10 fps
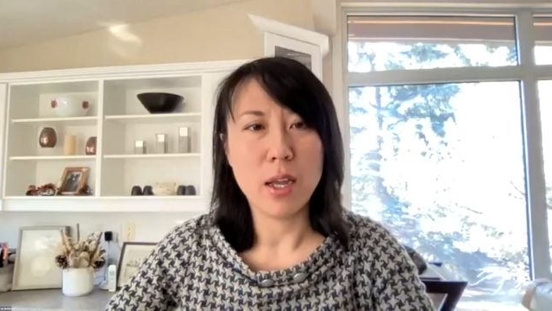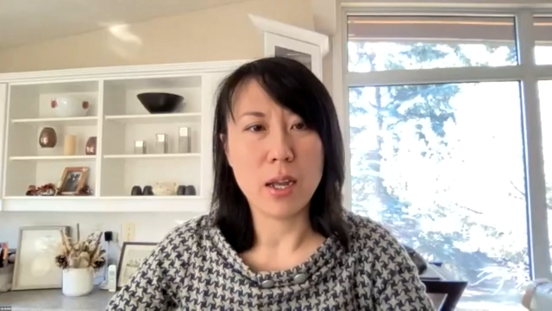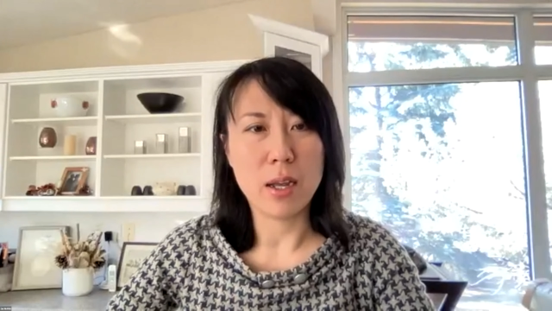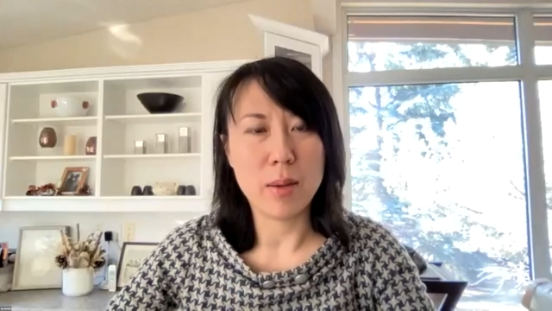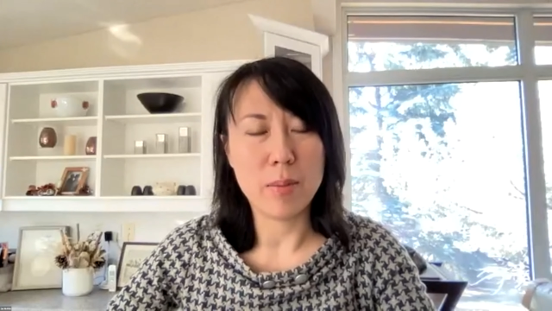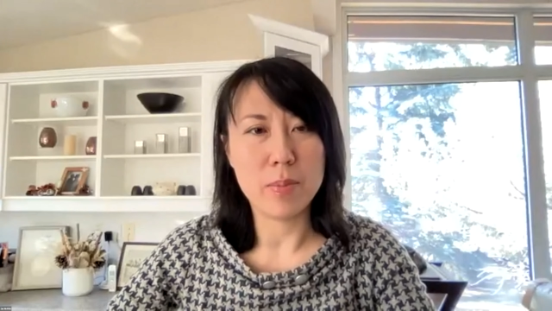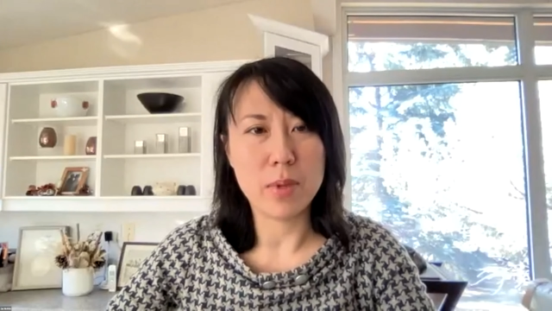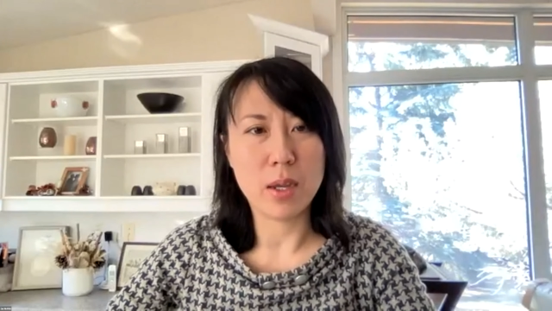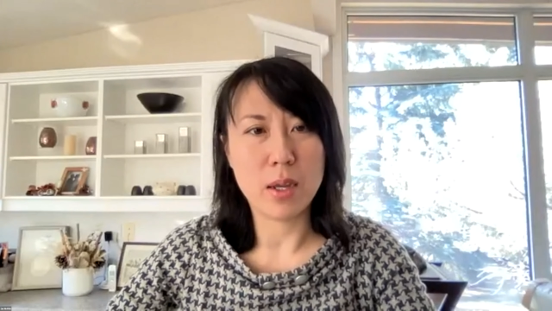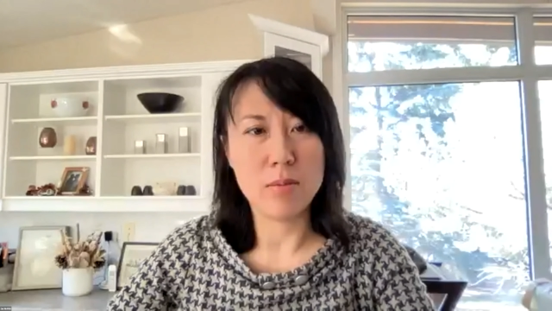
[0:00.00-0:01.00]

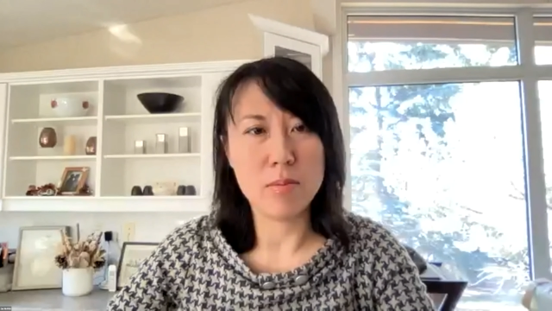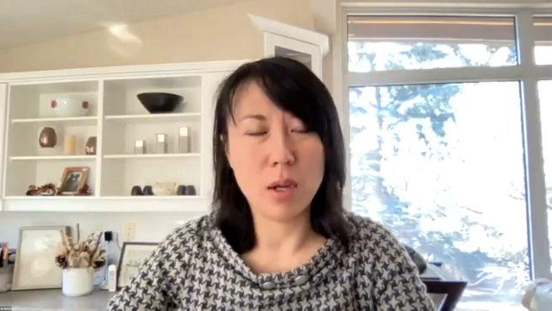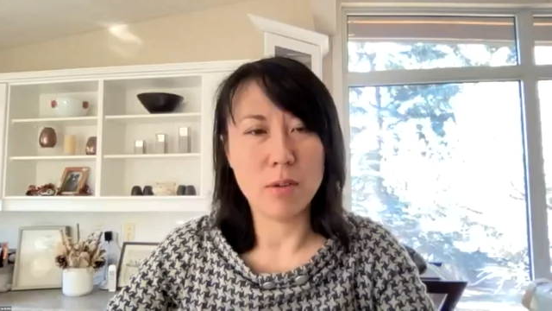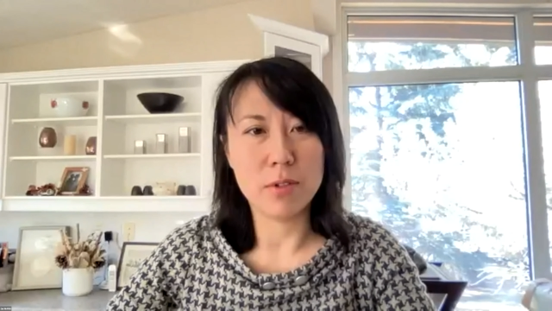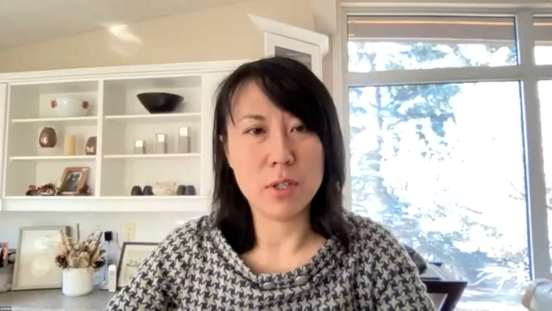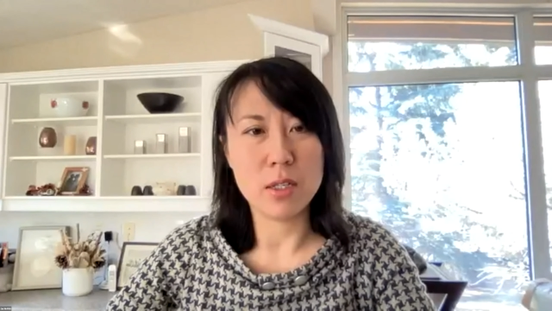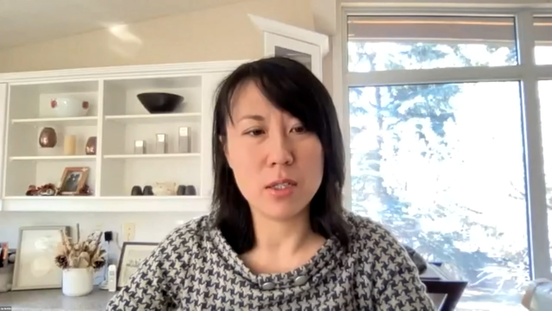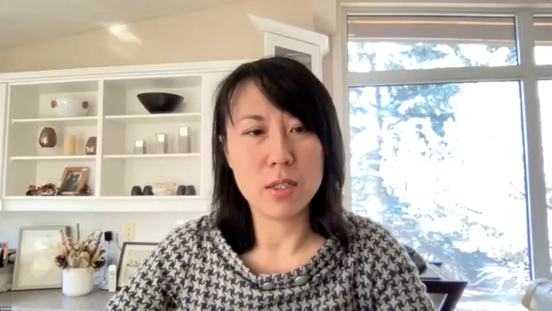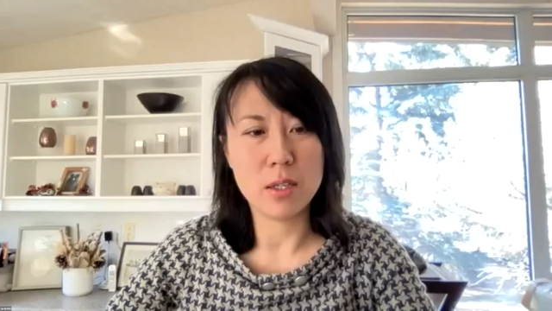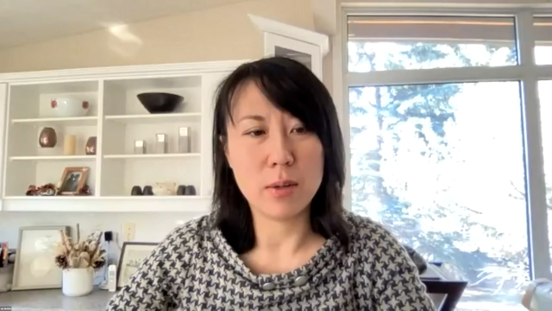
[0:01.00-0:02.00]
of
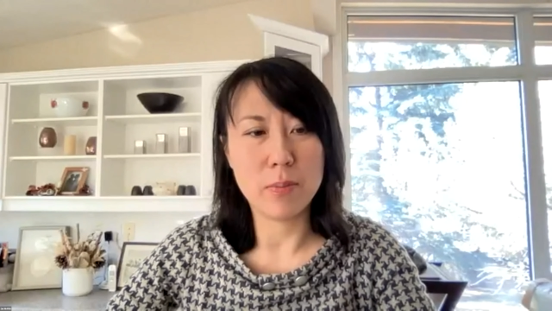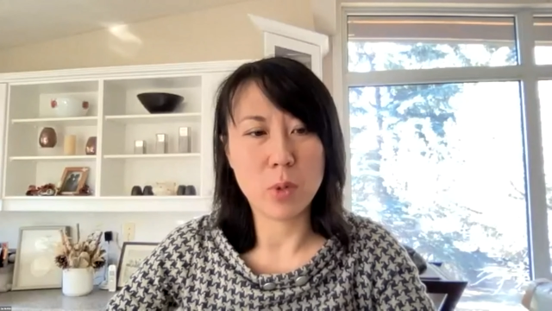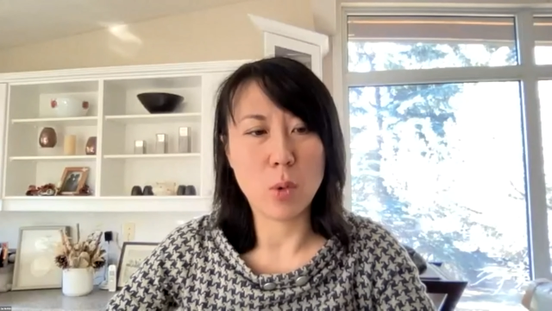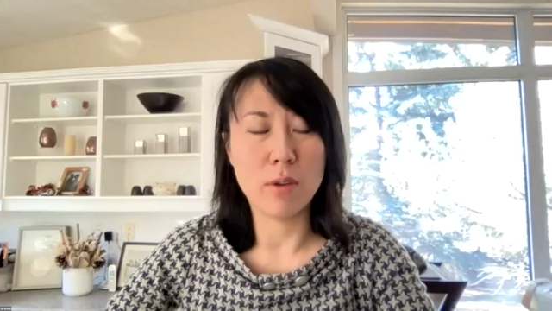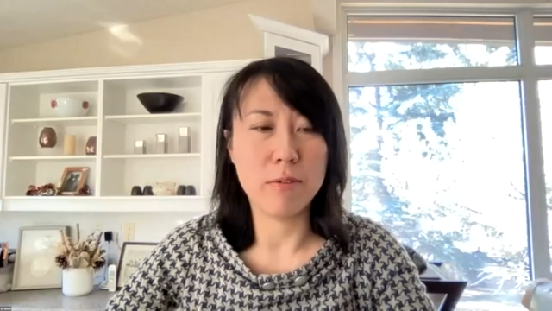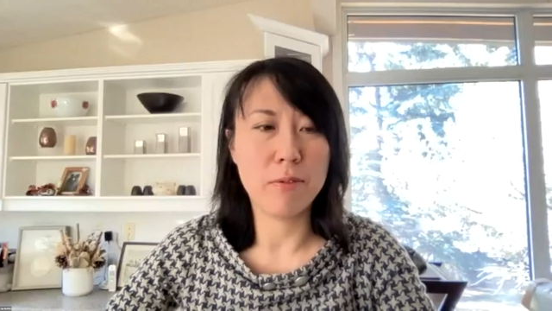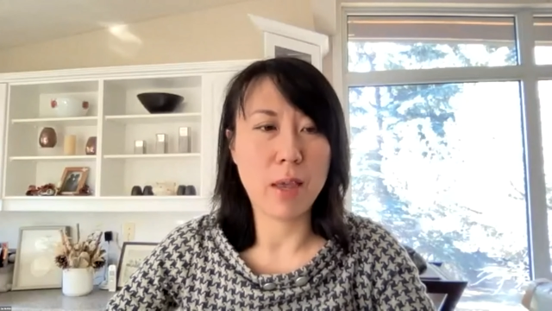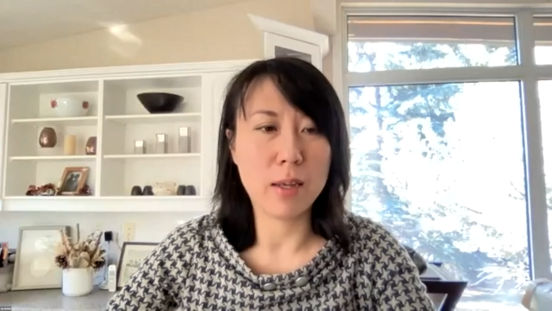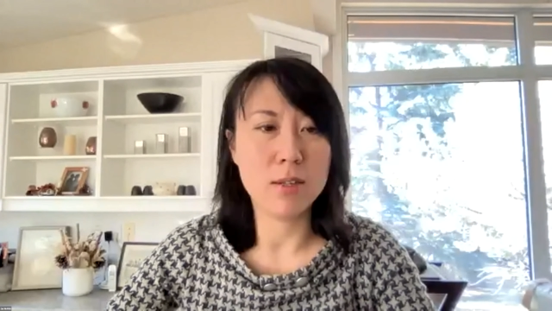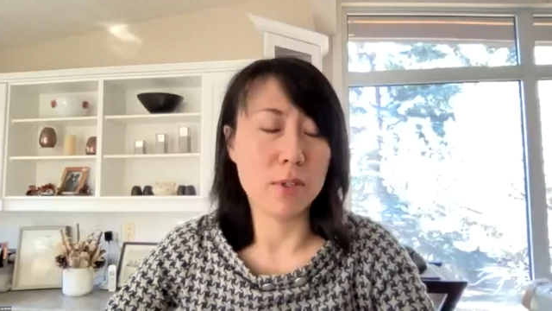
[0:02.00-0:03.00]
these or
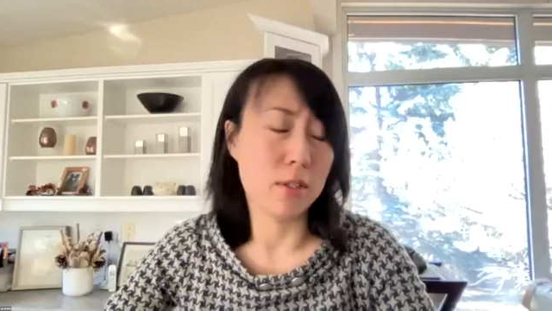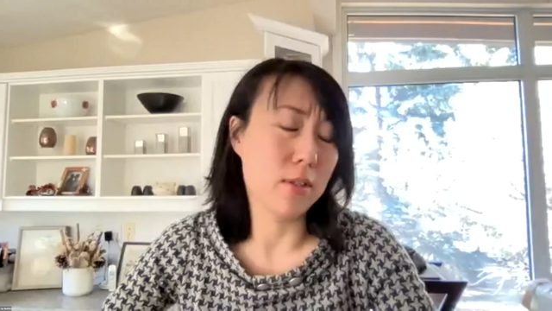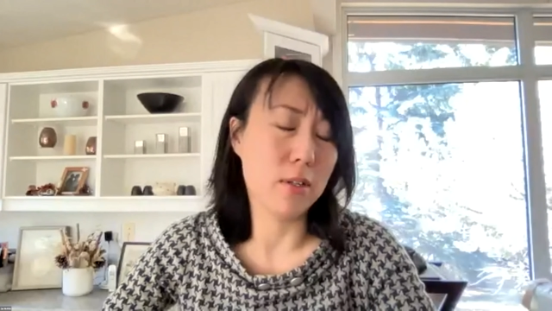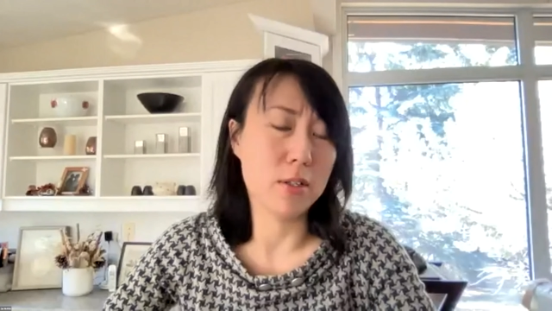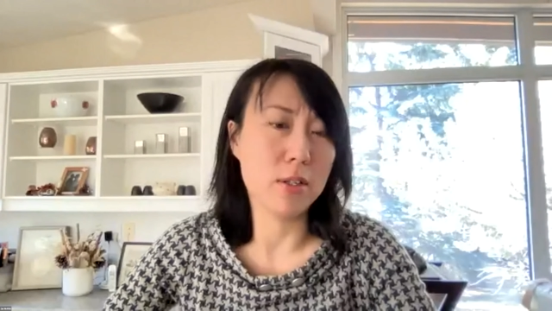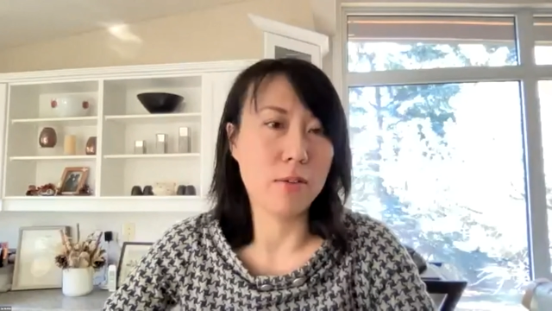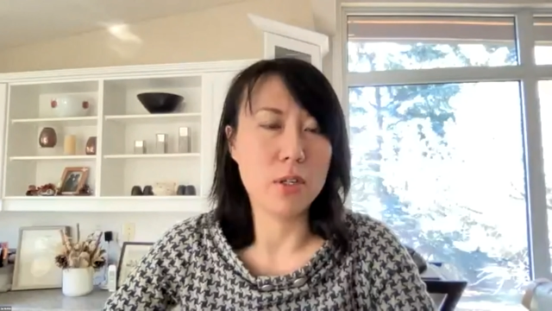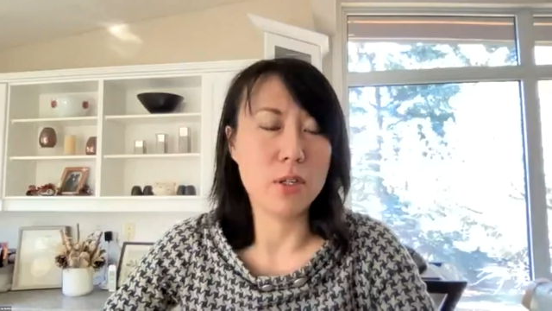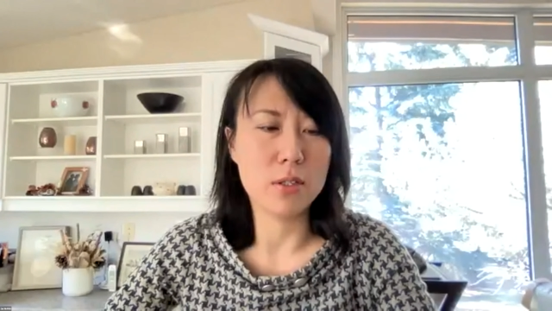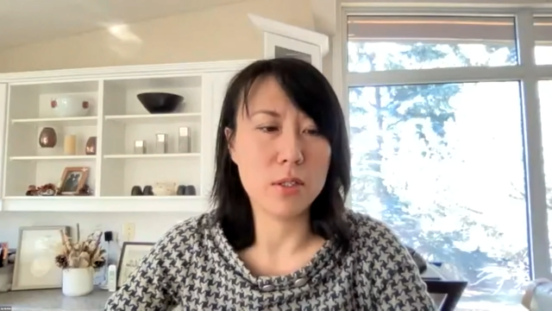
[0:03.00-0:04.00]
effectiveness of
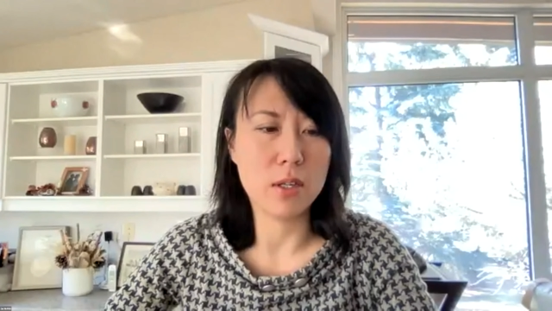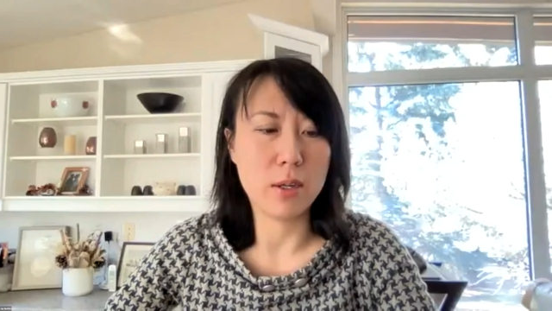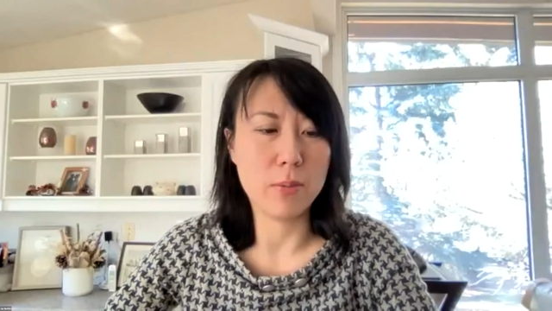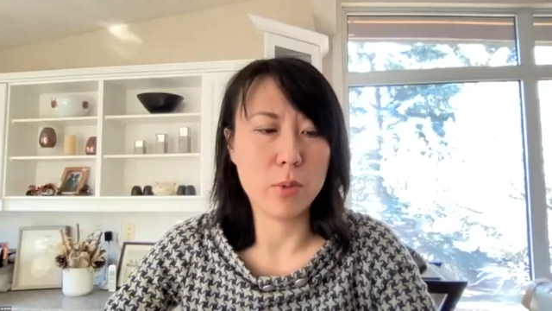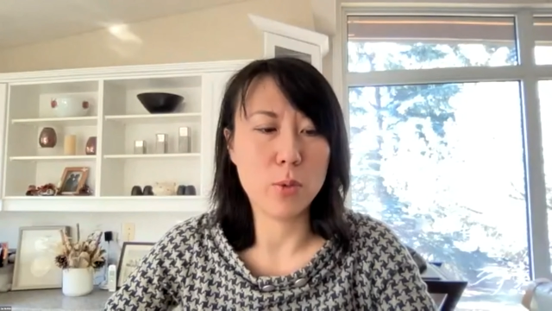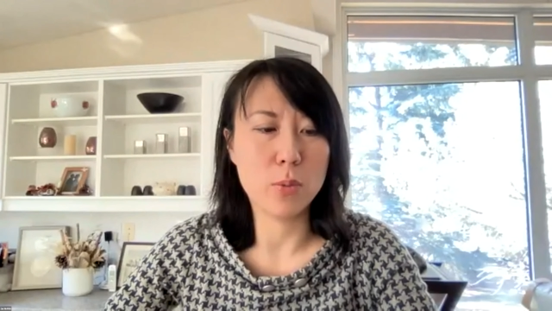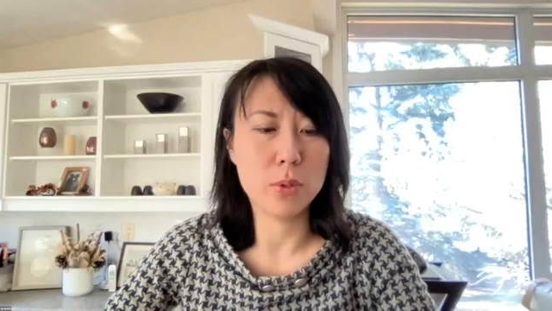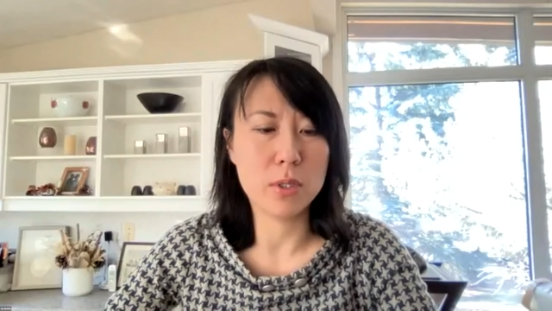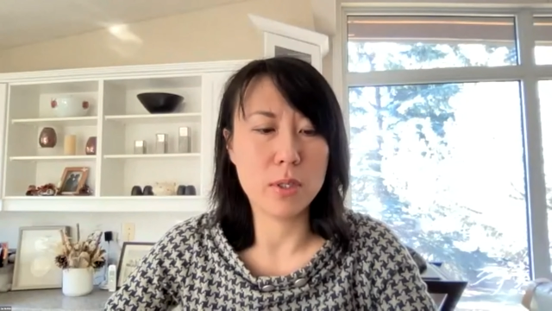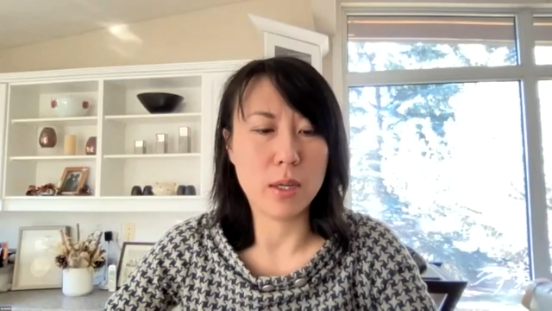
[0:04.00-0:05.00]
these
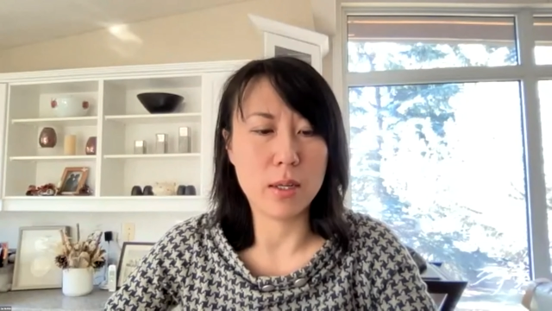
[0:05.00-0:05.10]
groups,